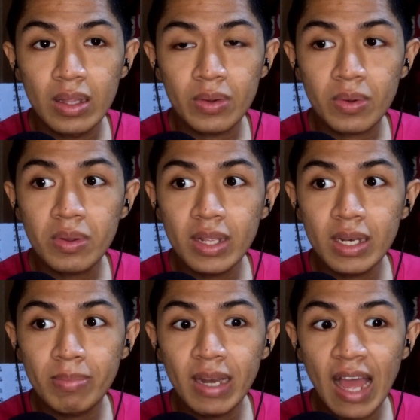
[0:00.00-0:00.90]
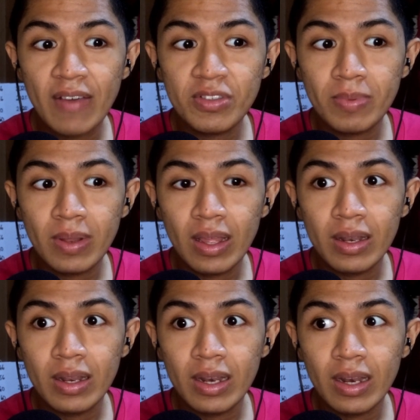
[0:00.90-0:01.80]
The role that men have to
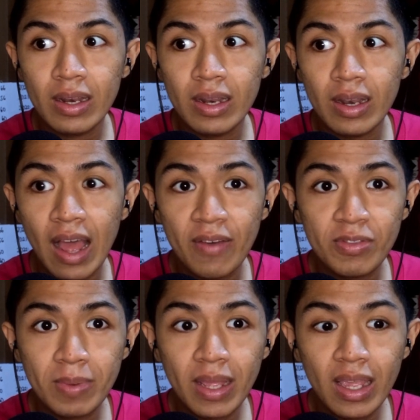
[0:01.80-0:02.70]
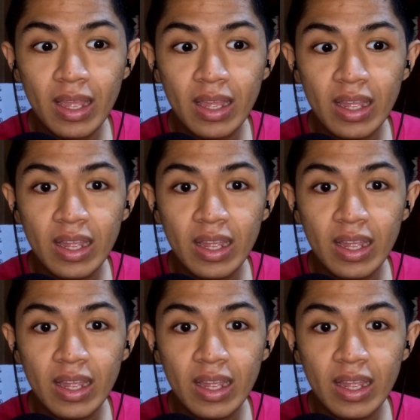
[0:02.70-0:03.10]
that have to play